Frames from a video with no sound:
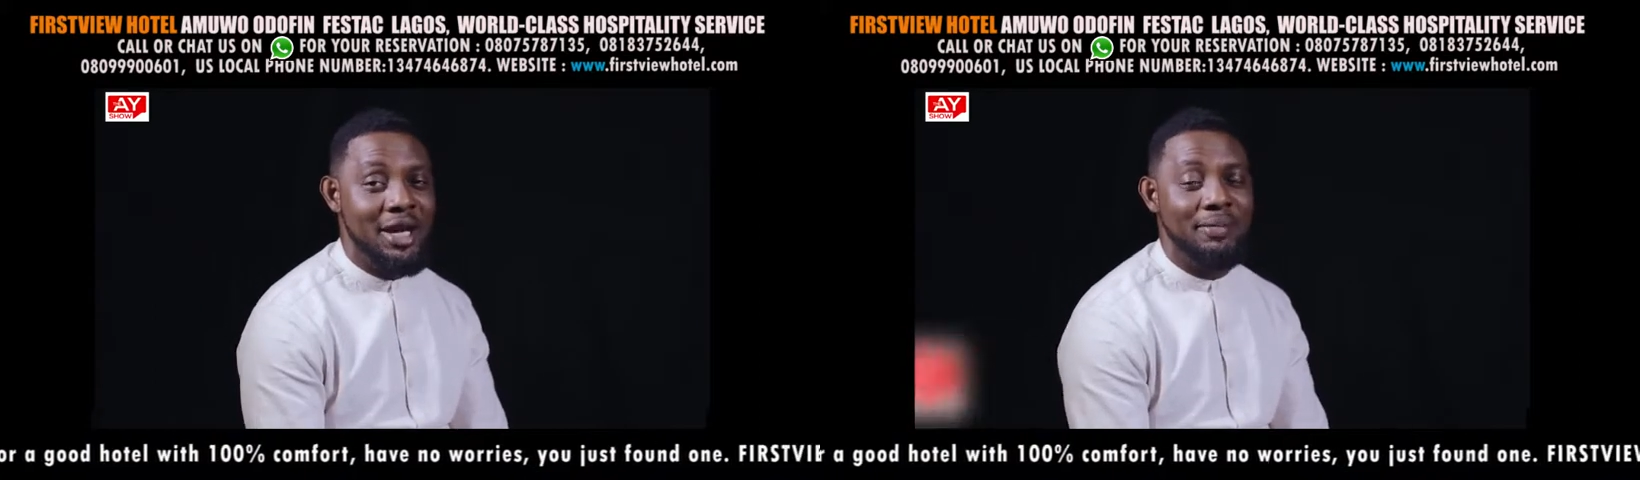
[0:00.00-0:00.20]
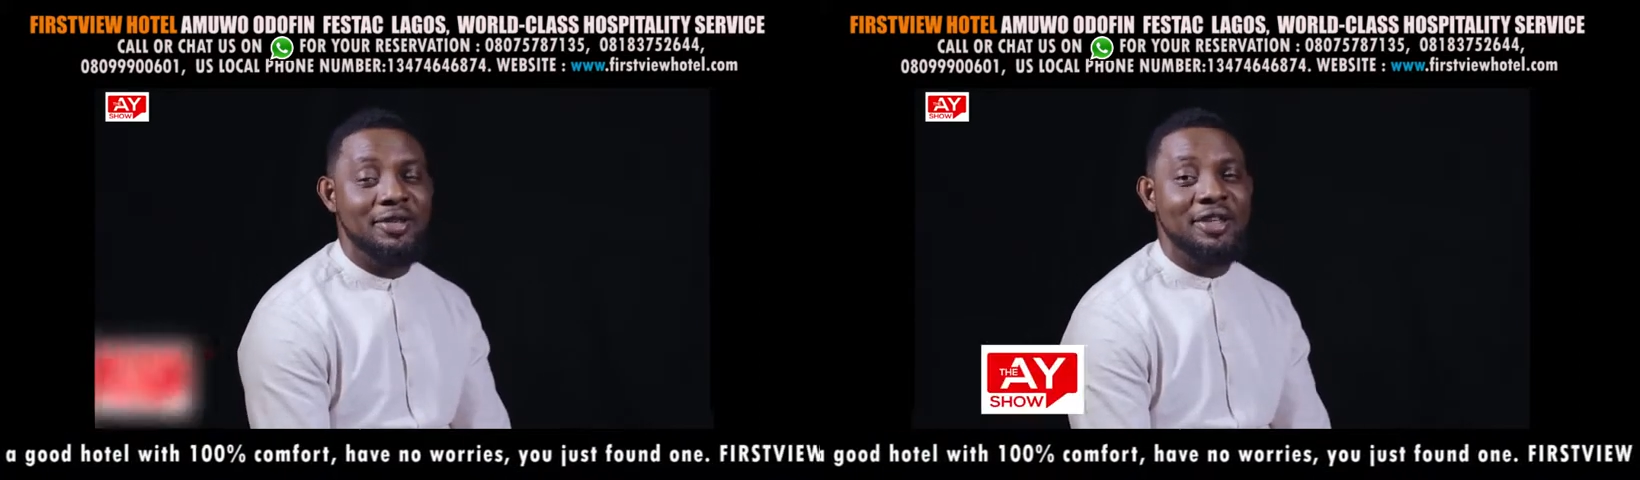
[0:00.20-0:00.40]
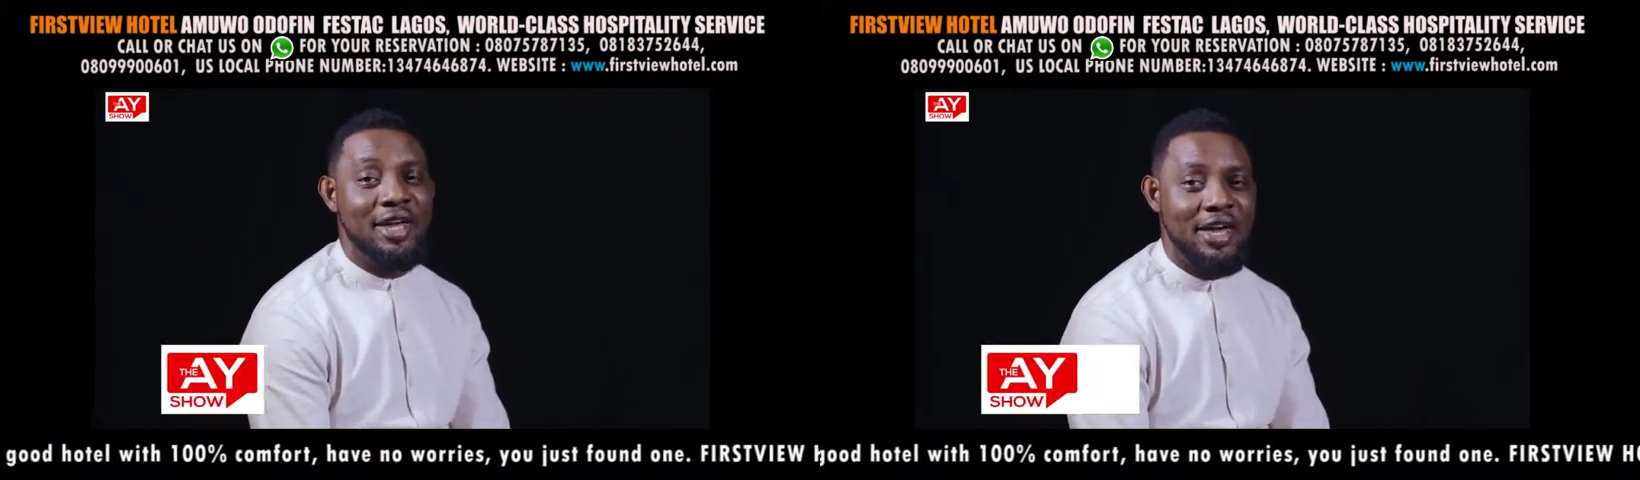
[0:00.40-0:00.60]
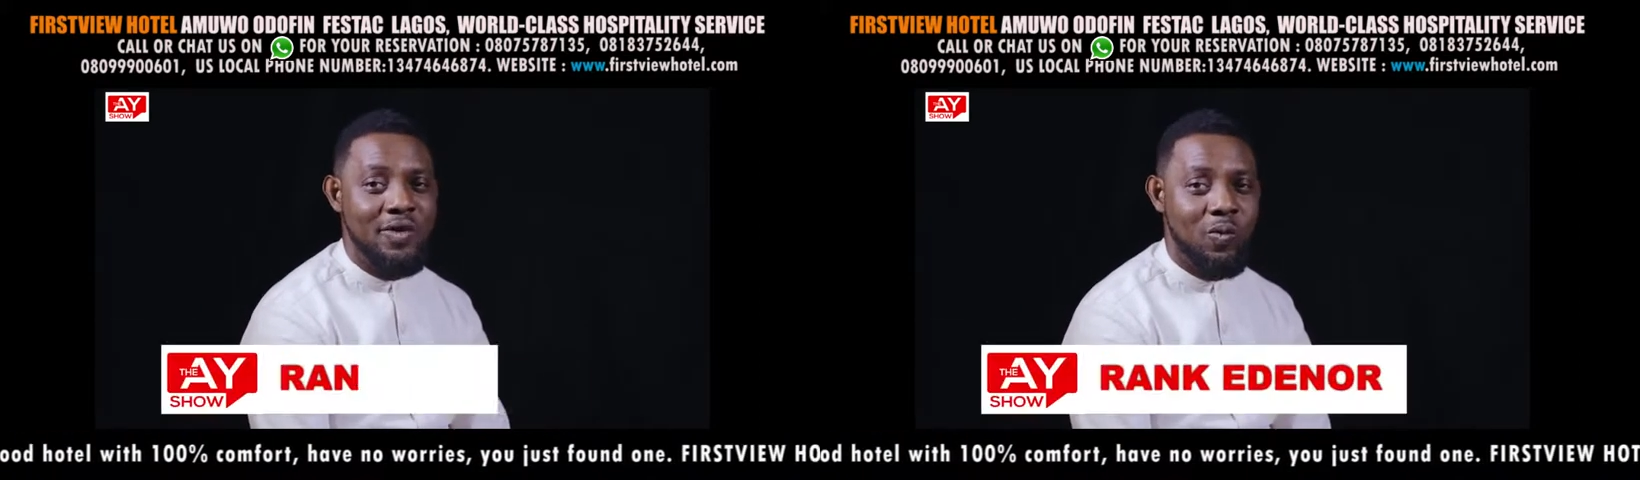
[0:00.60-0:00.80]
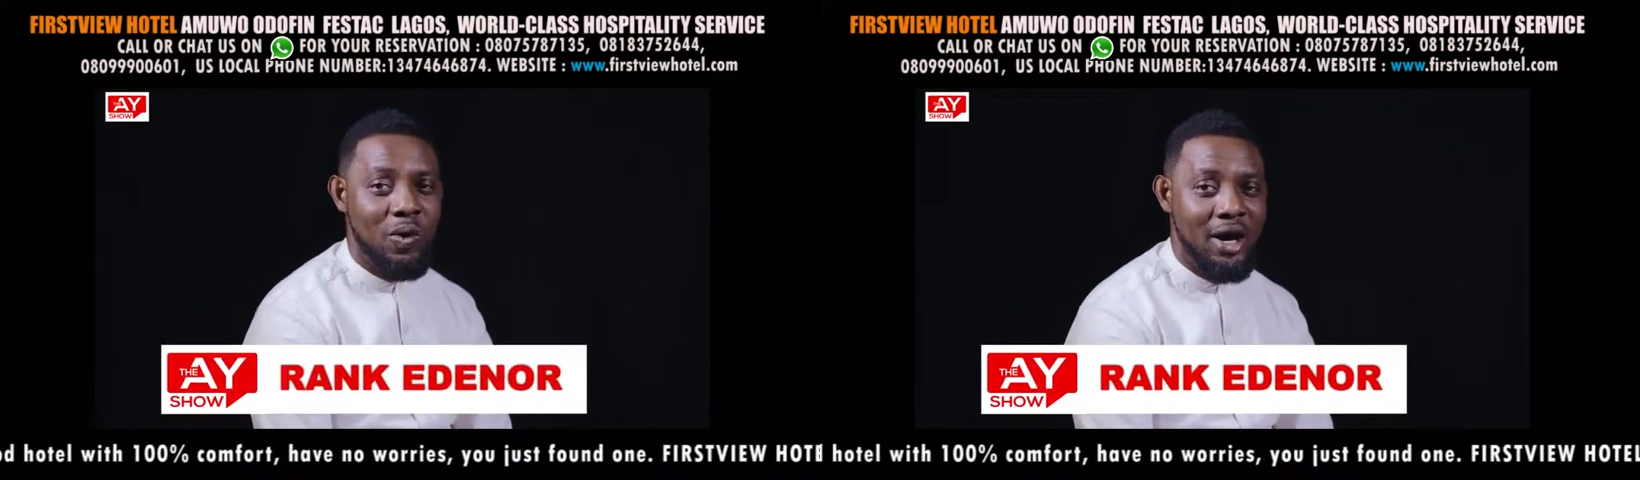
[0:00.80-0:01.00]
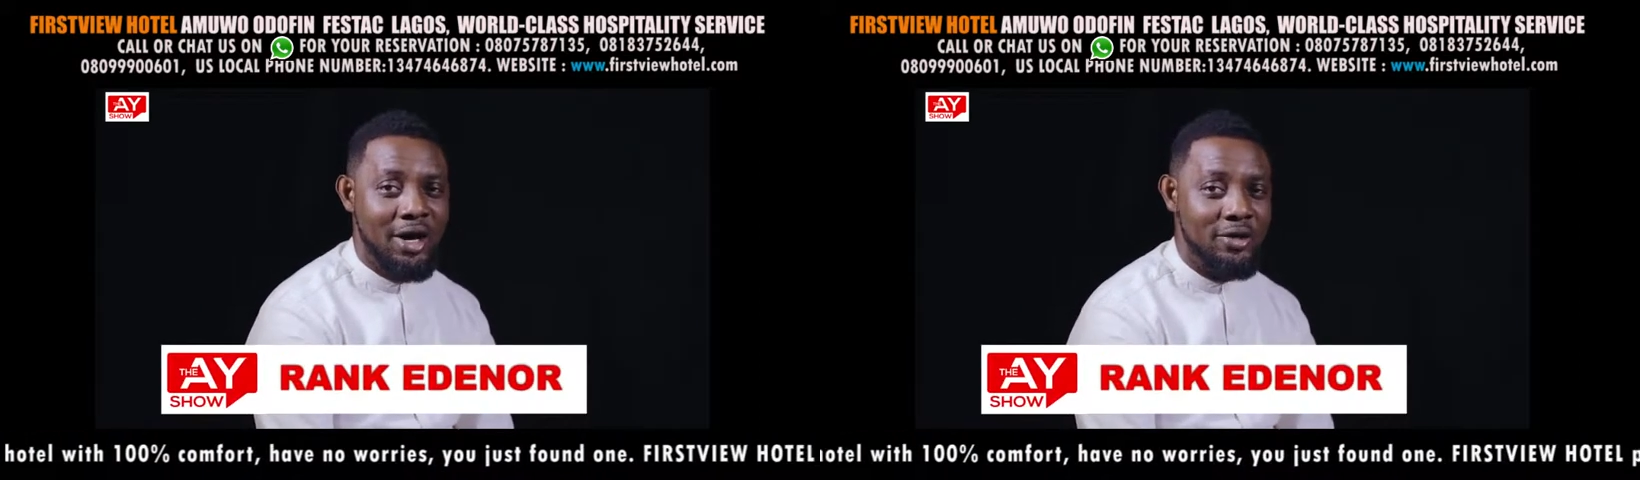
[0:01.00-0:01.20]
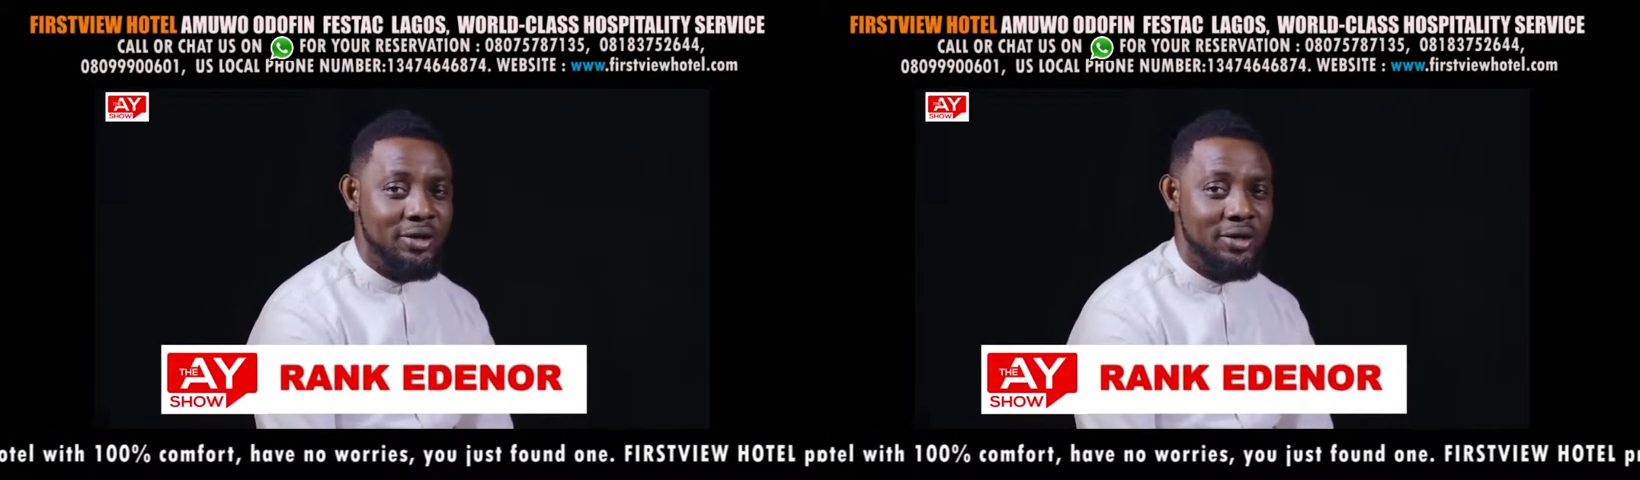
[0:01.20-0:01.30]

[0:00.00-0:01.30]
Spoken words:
My name is AY.